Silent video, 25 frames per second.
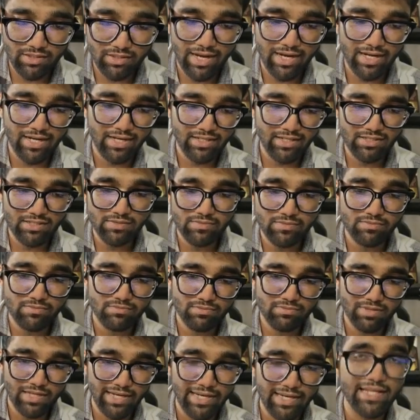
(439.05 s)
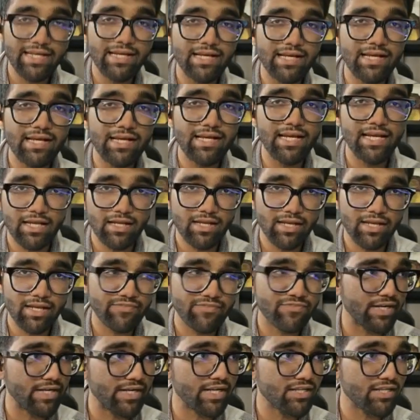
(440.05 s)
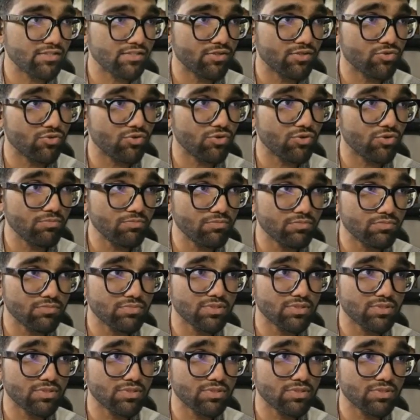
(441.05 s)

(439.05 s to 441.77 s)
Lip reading: that is clinically a nephrotic syndrome,